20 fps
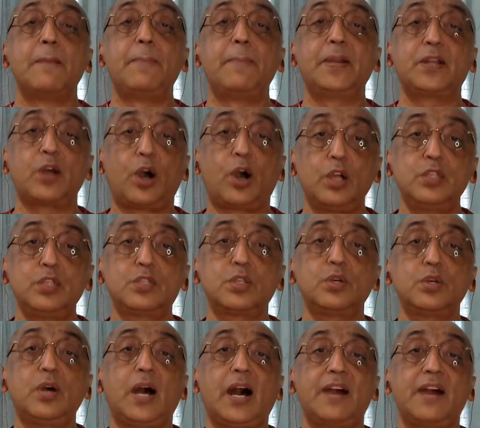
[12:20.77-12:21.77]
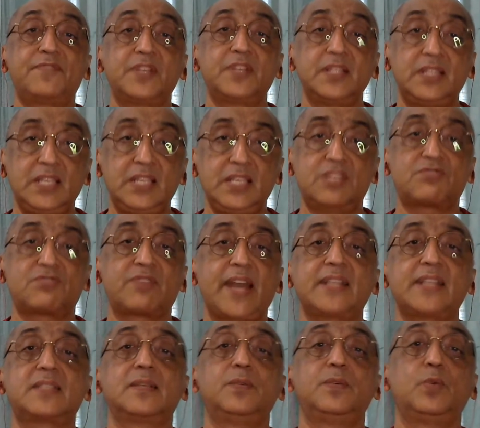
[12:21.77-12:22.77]
but also after these
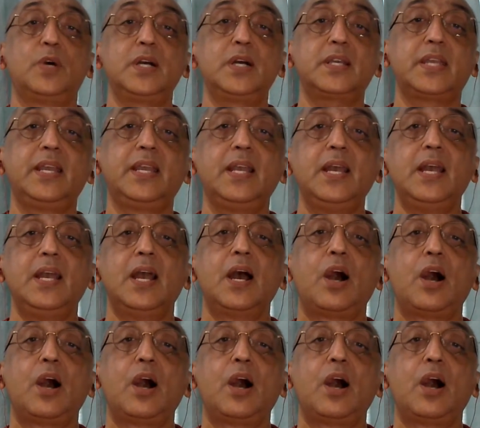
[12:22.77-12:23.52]
tracks are working,